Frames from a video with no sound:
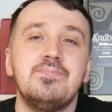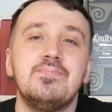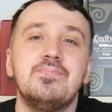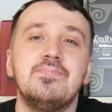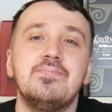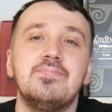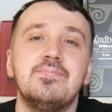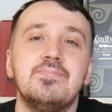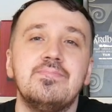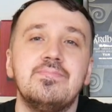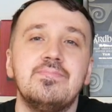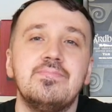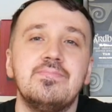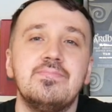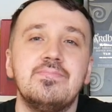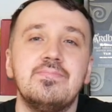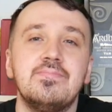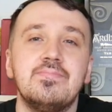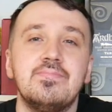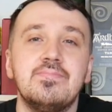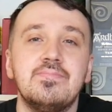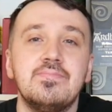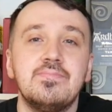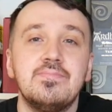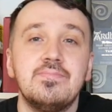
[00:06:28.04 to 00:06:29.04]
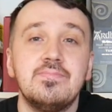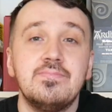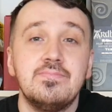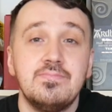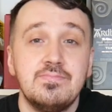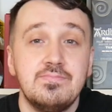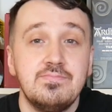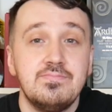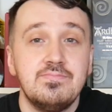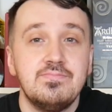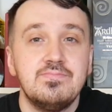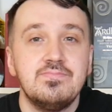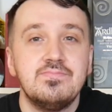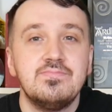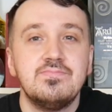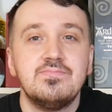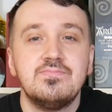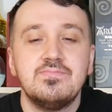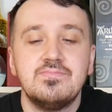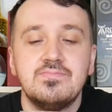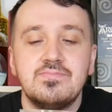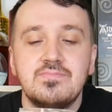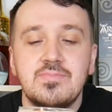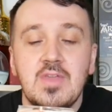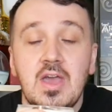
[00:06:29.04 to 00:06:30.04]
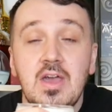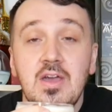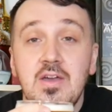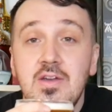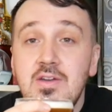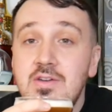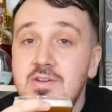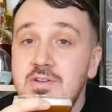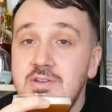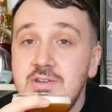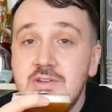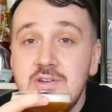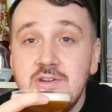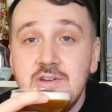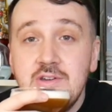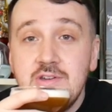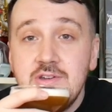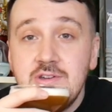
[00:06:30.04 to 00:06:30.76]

[no speech]